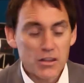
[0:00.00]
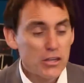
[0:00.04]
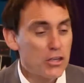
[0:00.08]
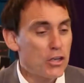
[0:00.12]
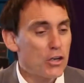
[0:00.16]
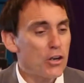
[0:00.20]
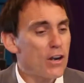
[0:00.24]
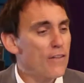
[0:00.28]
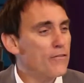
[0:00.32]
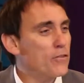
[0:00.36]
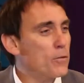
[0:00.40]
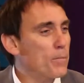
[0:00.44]

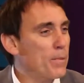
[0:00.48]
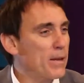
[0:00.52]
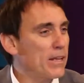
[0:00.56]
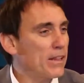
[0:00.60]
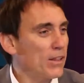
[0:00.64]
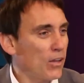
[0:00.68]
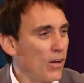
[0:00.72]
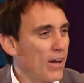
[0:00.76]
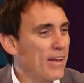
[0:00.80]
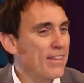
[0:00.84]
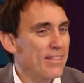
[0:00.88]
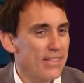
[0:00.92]
you don't have to be
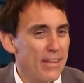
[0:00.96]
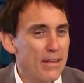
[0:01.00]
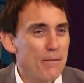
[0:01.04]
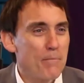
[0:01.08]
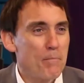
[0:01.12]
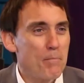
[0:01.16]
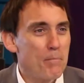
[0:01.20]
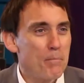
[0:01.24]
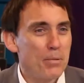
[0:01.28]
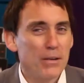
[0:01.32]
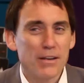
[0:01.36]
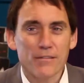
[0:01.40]
like
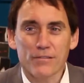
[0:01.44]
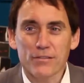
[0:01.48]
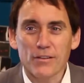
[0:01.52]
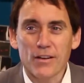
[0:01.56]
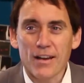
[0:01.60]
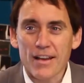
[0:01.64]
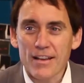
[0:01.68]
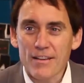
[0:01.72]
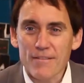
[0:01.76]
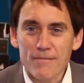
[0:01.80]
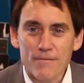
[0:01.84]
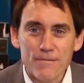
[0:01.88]
them, but
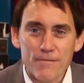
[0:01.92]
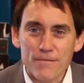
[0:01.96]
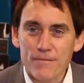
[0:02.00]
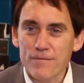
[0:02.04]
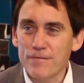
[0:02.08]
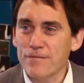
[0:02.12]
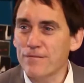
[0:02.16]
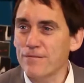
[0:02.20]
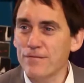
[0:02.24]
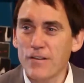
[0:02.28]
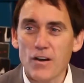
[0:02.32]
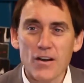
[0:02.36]

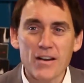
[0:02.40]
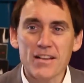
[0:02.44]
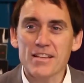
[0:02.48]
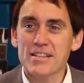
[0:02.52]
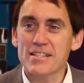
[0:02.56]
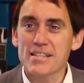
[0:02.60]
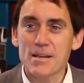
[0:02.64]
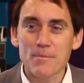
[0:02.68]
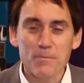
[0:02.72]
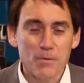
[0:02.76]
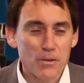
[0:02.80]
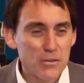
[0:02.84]

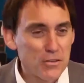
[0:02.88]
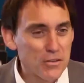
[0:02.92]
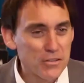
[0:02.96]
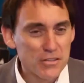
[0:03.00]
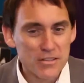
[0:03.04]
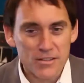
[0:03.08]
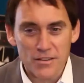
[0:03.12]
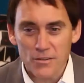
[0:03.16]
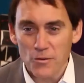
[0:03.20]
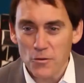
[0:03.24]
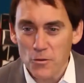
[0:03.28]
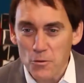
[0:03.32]
find someone
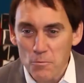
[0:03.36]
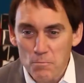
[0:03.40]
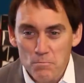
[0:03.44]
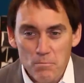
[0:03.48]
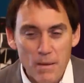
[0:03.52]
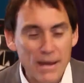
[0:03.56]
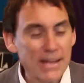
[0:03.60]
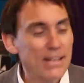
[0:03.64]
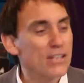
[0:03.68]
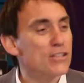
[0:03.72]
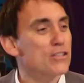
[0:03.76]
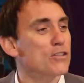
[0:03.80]
who
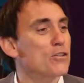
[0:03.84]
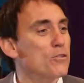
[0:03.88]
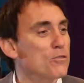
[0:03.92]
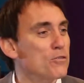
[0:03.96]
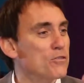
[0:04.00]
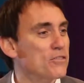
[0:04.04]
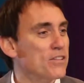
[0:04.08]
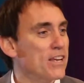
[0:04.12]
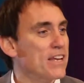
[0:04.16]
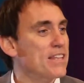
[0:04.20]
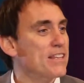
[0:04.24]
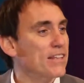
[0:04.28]
makes you
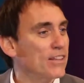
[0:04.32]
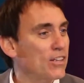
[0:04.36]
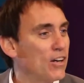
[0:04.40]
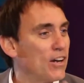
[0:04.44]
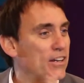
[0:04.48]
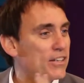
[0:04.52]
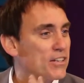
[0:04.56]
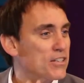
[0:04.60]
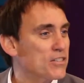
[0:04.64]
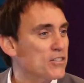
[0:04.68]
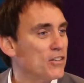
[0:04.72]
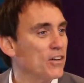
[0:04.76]
see the
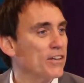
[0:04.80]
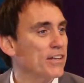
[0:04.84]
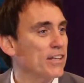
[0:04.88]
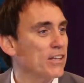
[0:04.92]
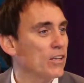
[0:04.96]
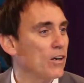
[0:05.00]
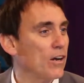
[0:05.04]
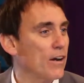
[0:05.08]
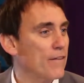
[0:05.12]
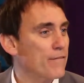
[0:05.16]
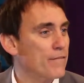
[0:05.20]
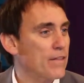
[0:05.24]
lighter side of
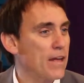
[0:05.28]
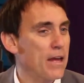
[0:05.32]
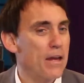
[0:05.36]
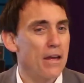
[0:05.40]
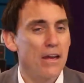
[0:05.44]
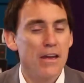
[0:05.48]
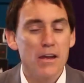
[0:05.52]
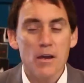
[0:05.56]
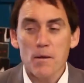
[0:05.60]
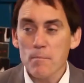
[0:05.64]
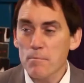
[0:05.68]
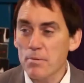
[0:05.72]
life, that
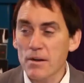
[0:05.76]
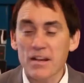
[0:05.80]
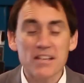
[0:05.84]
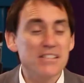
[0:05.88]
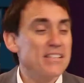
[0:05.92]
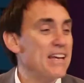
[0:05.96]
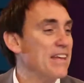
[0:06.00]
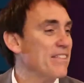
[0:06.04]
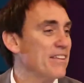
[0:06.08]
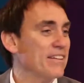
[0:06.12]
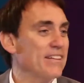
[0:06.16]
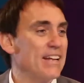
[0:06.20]

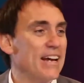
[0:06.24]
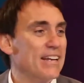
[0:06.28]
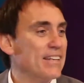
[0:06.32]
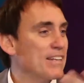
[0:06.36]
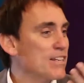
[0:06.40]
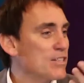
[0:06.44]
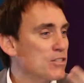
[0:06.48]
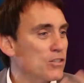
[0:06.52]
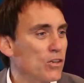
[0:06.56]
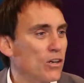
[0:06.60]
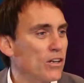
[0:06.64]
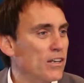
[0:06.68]
brings out the
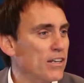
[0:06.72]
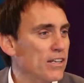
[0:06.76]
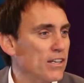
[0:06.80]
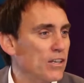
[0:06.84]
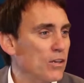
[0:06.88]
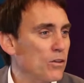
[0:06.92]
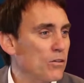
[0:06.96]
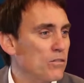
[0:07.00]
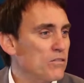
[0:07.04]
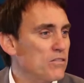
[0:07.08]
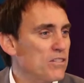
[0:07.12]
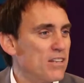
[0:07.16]
nutty side of
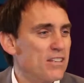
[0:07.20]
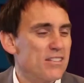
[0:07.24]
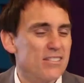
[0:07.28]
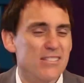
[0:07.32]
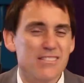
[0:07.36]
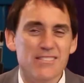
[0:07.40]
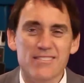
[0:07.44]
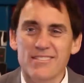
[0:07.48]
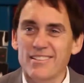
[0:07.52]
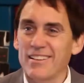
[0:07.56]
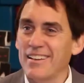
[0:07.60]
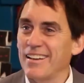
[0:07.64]
you.
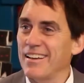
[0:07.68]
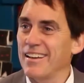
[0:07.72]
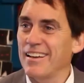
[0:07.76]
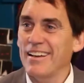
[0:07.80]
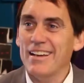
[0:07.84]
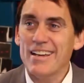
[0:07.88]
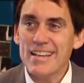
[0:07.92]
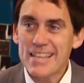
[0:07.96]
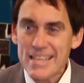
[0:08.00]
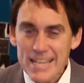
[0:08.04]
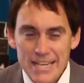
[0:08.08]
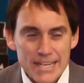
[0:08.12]
Just
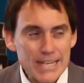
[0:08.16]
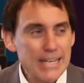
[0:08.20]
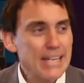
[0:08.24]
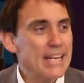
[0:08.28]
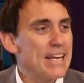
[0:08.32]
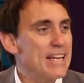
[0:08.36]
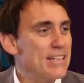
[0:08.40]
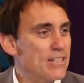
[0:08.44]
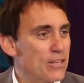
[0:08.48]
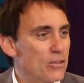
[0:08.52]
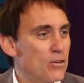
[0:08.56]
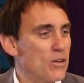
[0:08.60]
you
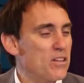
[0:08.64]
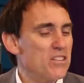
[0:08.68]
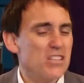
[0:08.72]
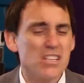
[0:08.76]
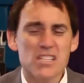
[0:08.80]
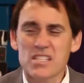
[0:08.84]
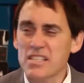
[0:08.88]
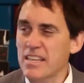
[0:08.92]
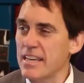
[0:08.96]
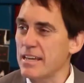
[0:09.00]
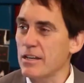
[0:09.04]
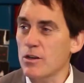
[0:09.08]
need to do, and
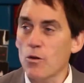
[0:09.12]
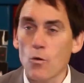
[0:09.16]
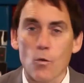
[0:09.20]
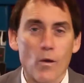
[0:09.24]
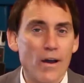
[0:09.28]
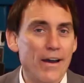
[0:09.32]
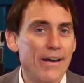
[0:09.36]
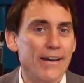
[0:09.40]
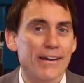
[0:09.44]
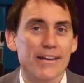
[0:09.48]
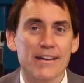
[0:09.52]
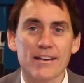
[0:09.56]
just get
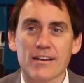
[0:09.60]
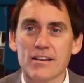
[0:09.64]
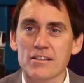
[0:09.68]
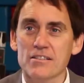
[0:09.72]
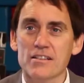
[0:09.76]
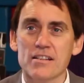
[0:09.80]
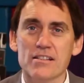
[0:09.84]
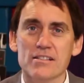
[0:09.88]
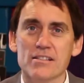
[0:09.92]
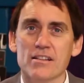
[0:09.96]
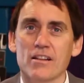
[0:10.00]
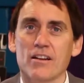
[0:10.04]
away,
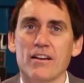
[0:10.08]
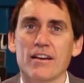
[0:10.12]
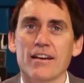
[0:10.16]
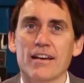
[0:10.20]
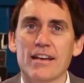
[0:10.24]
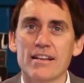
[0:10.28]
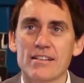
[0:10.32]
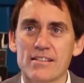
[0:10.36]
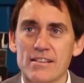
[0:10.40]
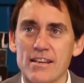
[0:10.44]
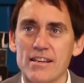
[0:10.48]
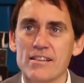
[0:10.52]
because it's
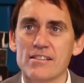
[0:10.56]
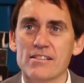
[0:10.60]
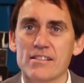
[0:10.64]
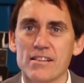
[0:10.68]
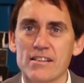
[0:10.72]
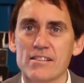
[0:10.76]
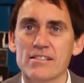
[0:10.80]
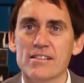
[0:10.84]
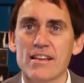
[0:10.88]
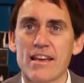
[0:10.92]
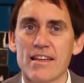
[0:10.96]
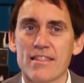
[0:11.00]
like it's
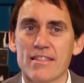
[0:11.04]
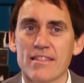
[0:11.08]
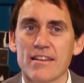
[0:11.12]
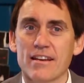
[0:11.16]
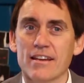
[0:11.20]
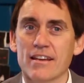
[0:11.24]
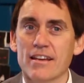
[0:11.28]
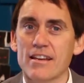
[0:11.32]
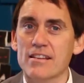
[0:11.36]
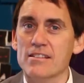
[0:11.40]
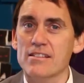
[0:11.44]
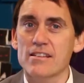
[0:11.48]
just that thing.